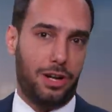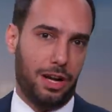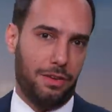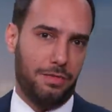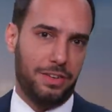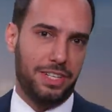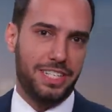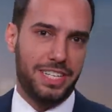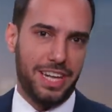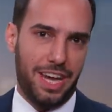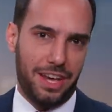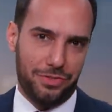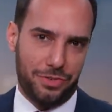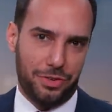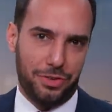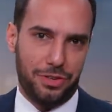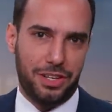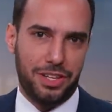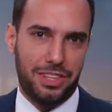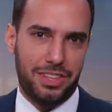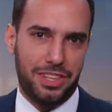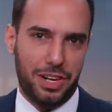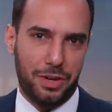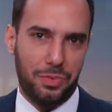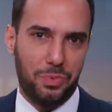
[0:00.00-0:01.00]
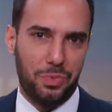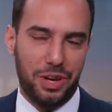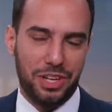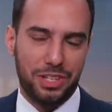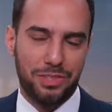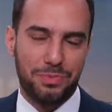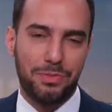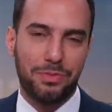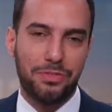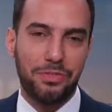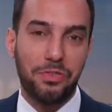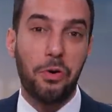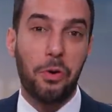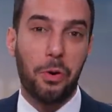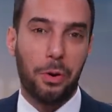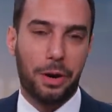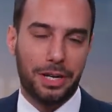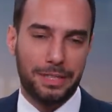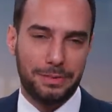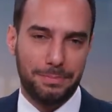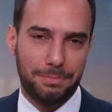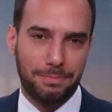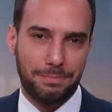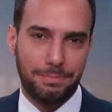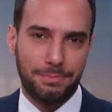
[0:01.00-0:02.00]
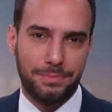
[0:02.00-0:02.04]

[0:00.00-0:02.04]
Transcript: of a desert than it was before.